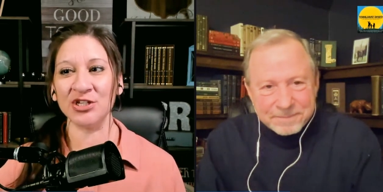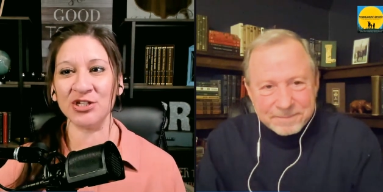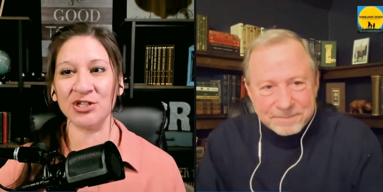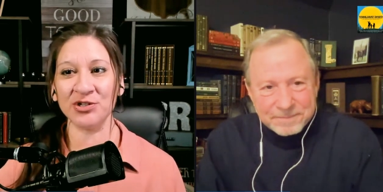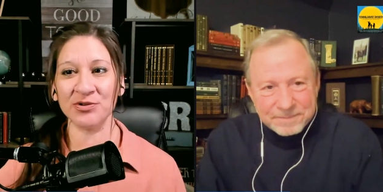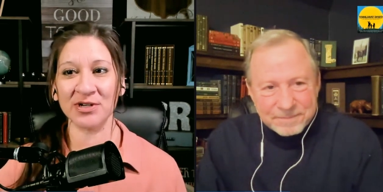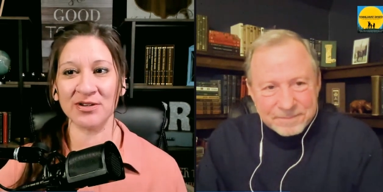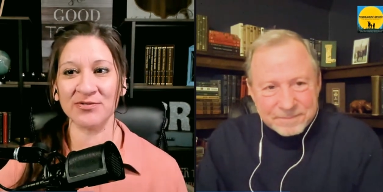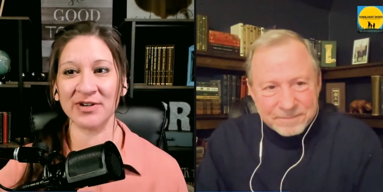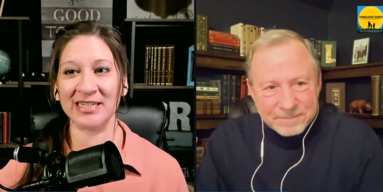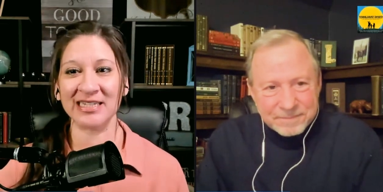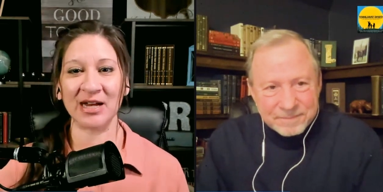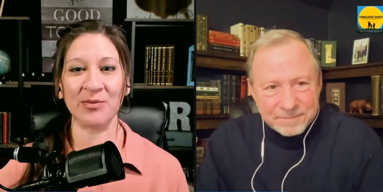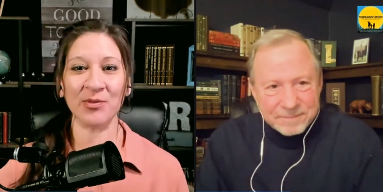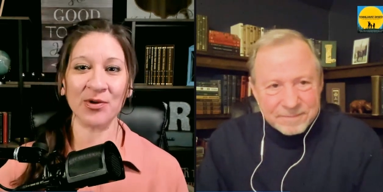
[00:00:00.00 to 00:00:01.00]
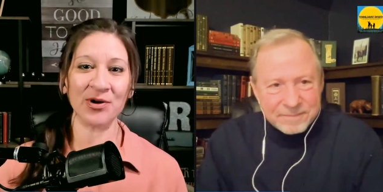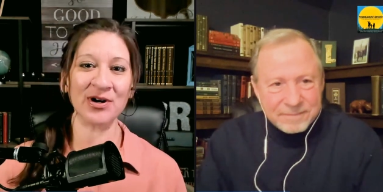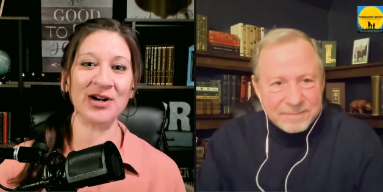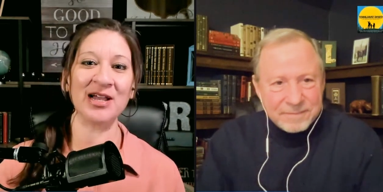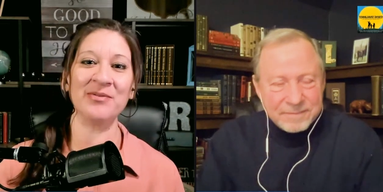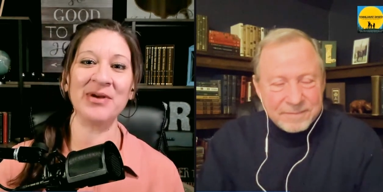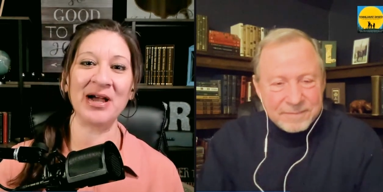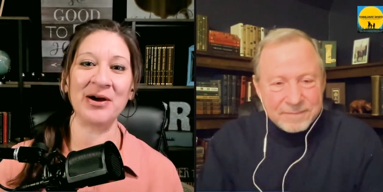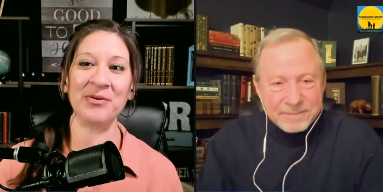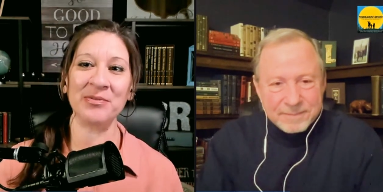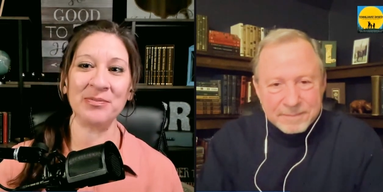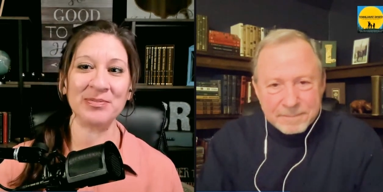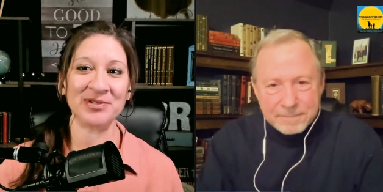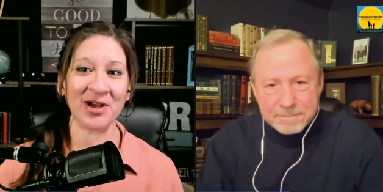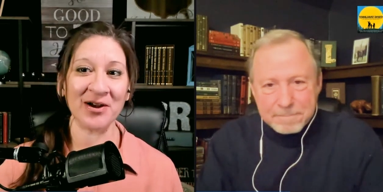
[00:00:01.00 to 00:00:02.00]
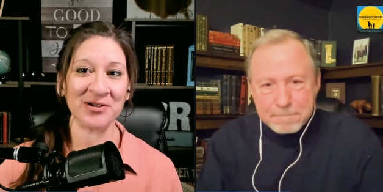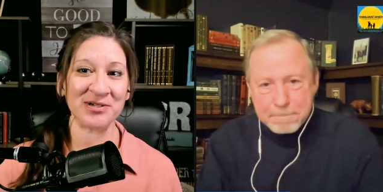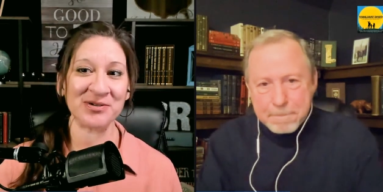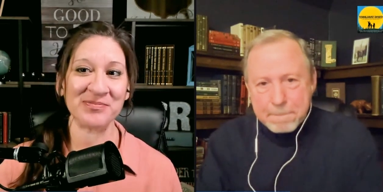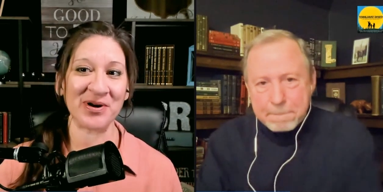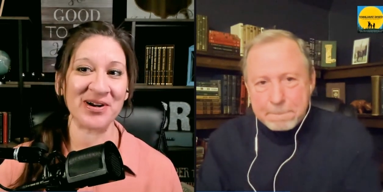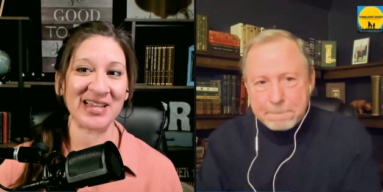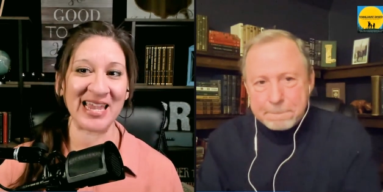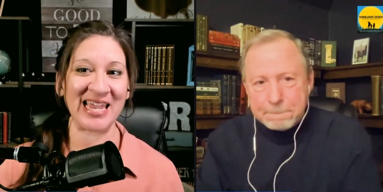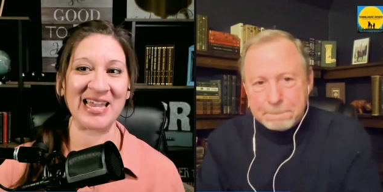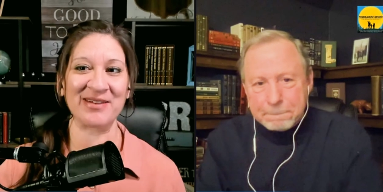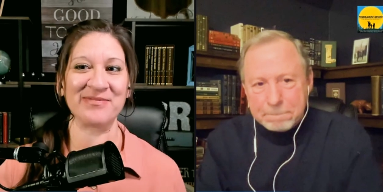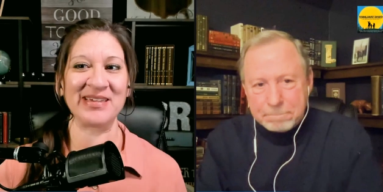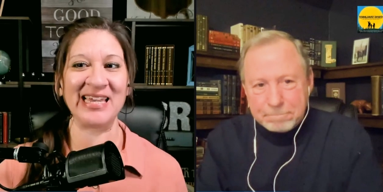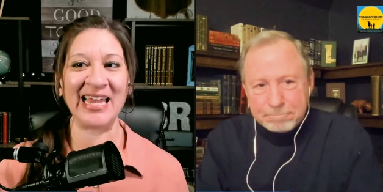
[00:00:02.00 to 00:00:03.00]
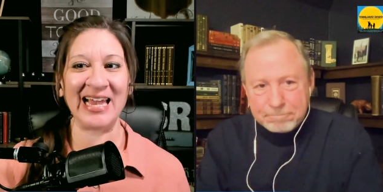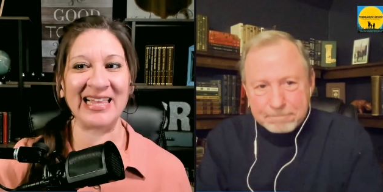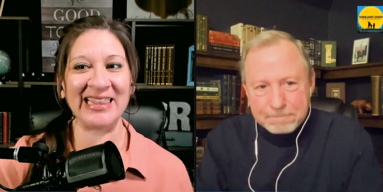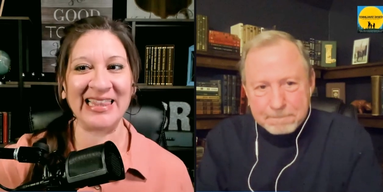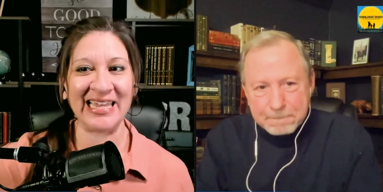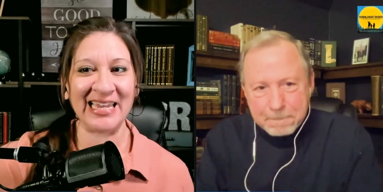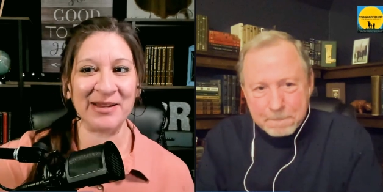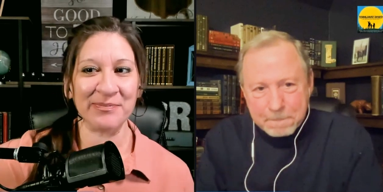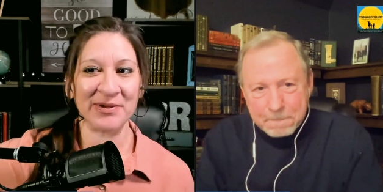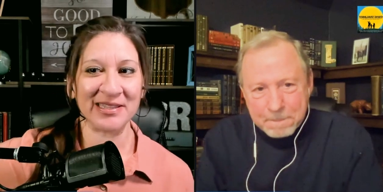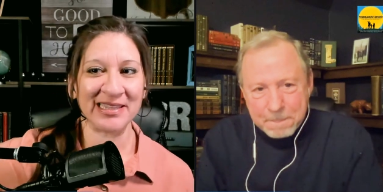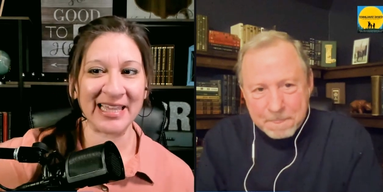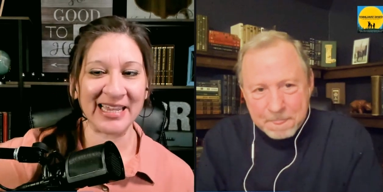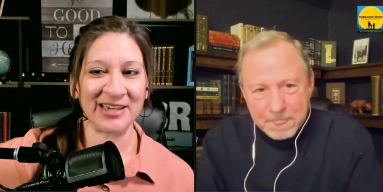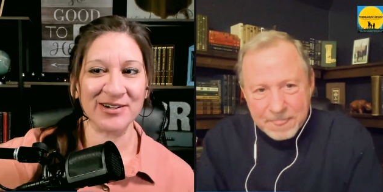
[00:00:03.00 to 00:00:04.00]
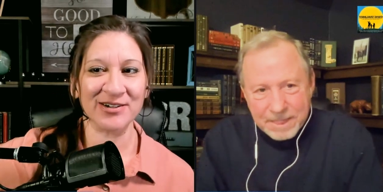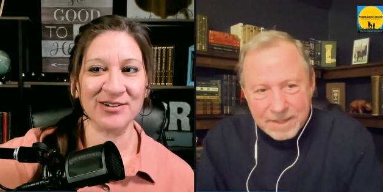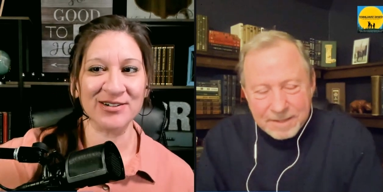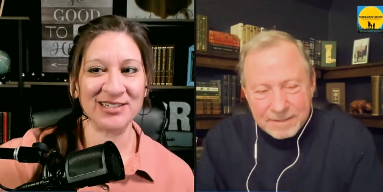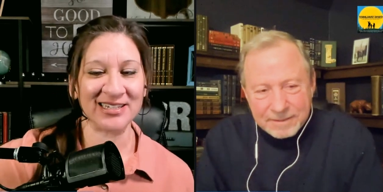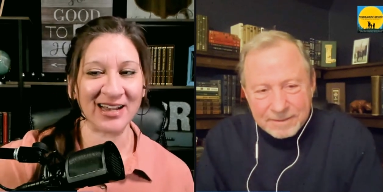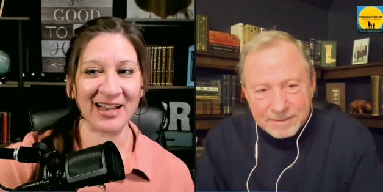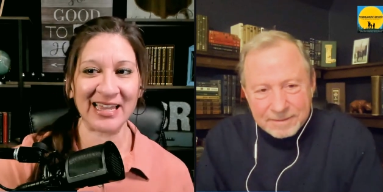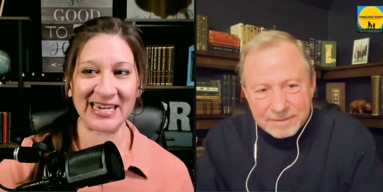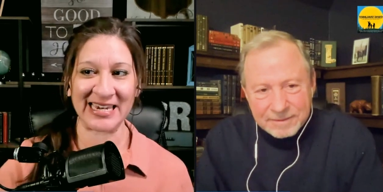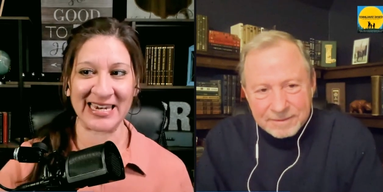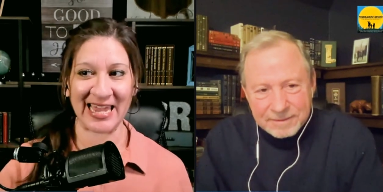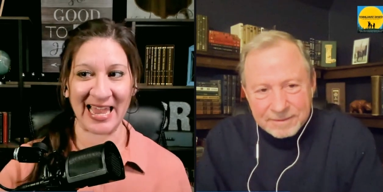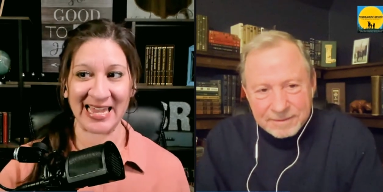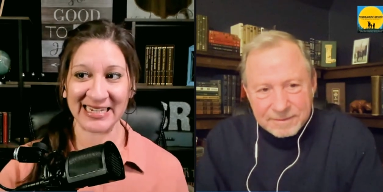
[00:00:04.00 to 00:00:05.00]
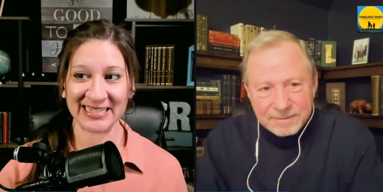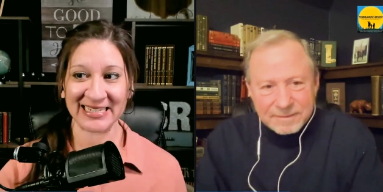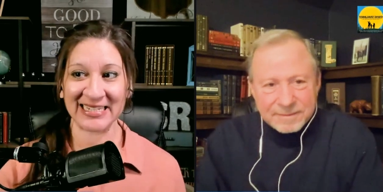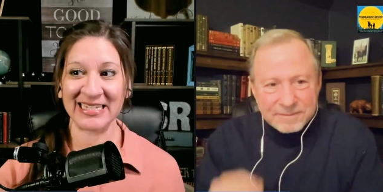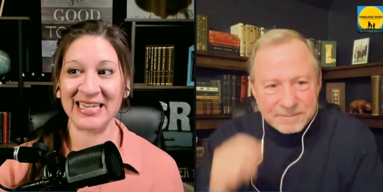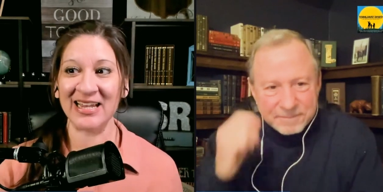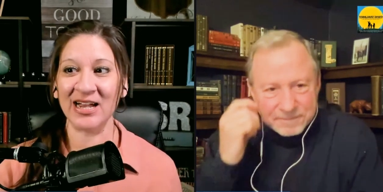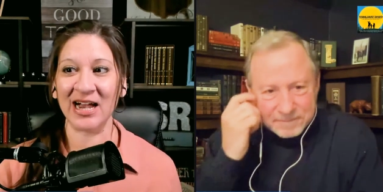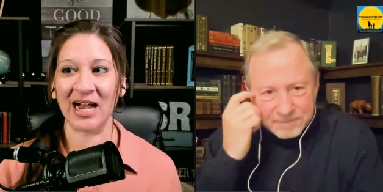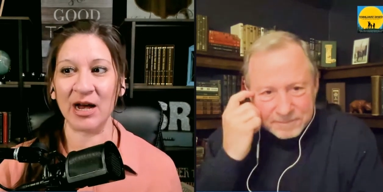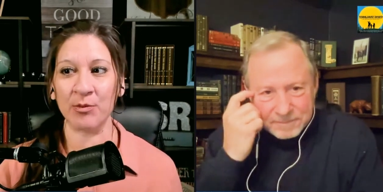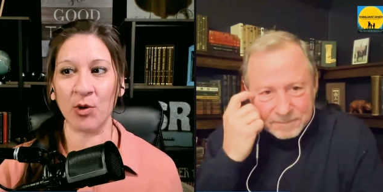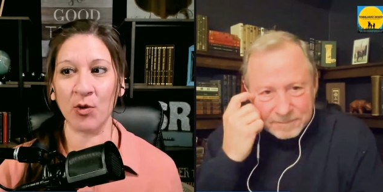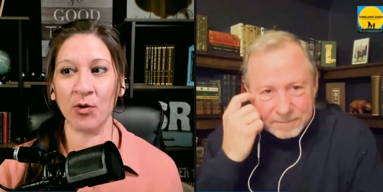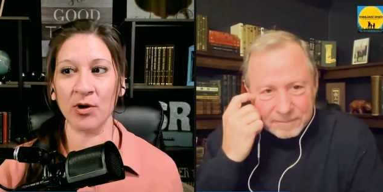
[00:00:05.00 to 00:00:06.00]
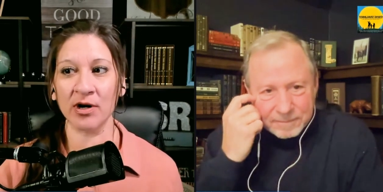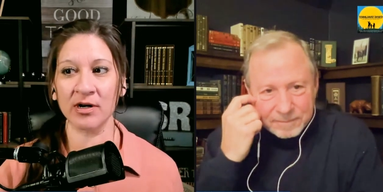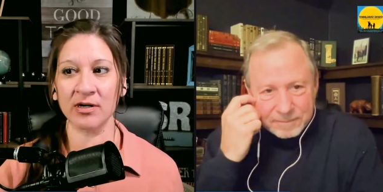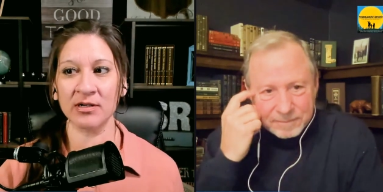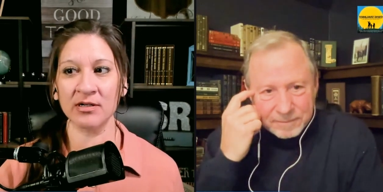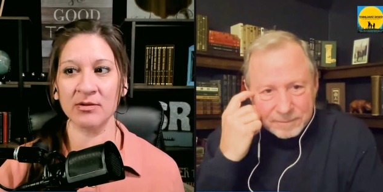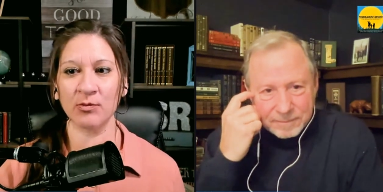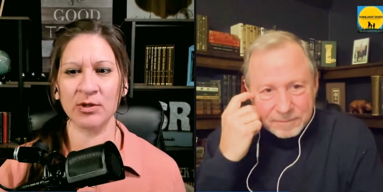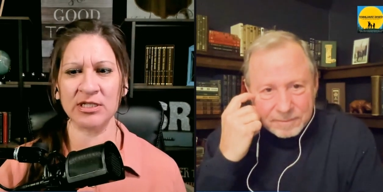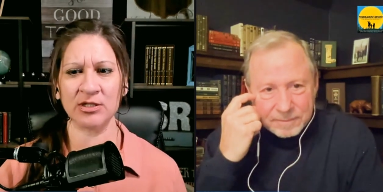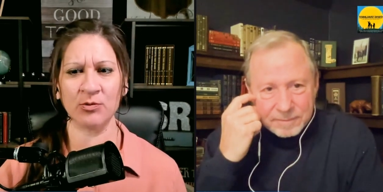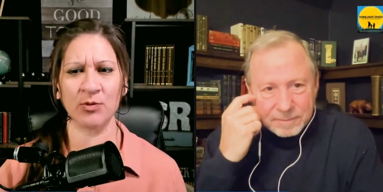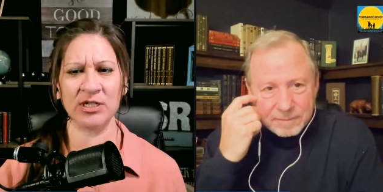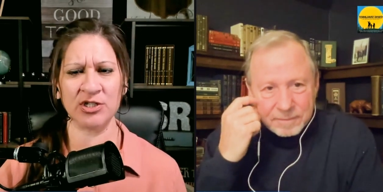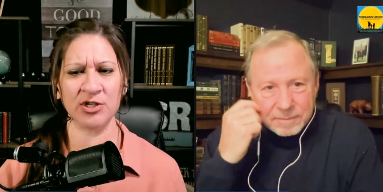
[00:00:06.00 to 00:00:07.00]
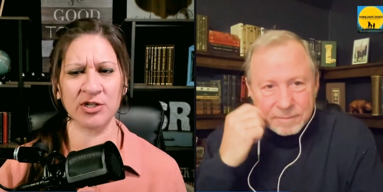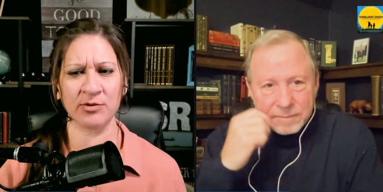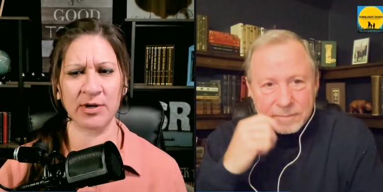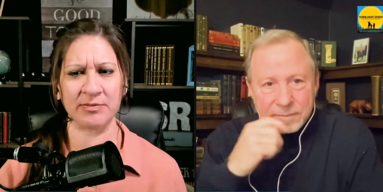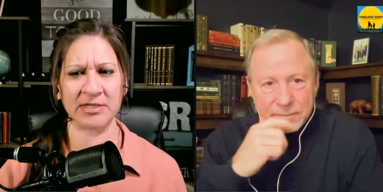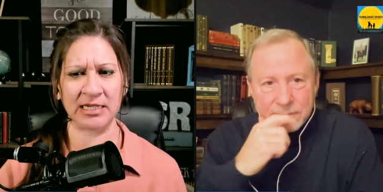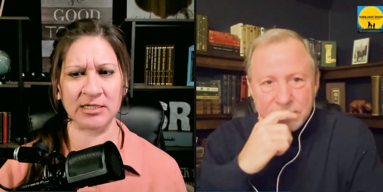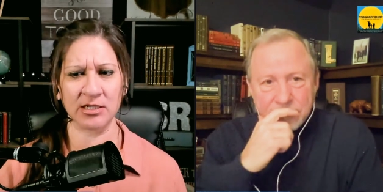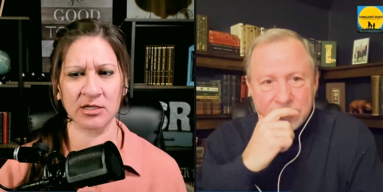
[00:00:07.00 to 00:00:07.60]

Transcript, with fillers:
Speaker 1: You can find out more about Dr. Mark Hamby at lamplighter.net. Um, or what's what's your other website,